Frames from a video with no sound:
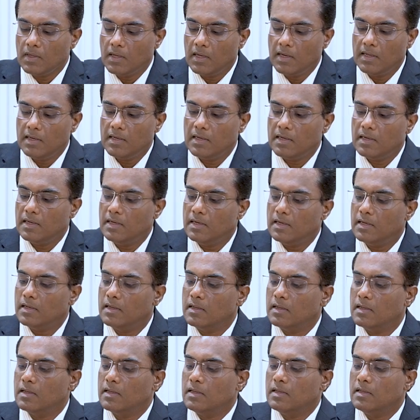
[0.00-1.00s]
And
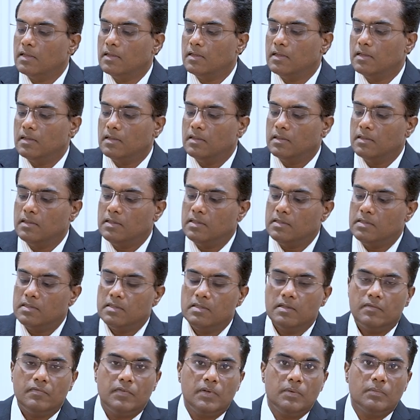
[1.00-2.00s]
this is
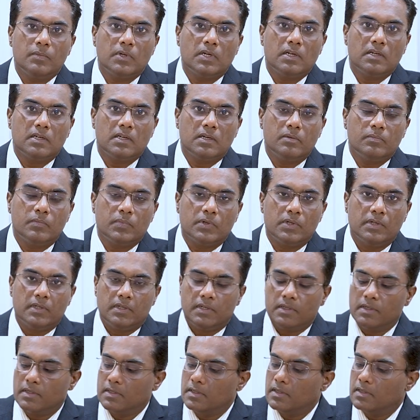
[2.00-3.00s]
the femoral
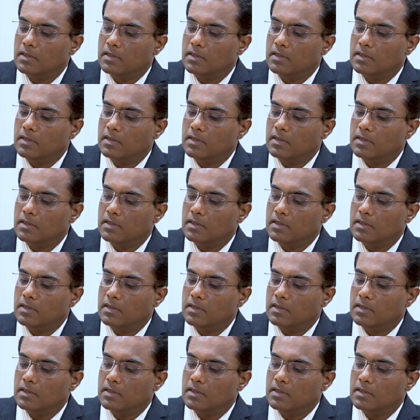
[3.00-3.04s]
component.